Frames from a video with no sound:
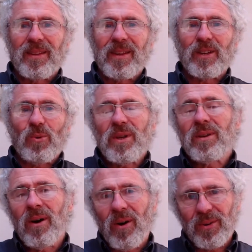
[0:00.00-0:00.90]
And only
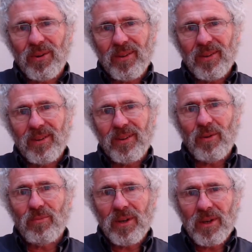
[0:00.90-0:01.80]
God
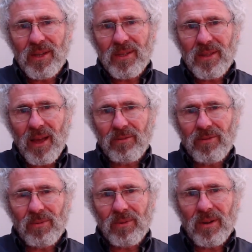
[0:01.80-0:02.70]
can release that
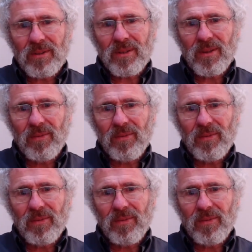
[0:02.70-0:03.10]
fullness.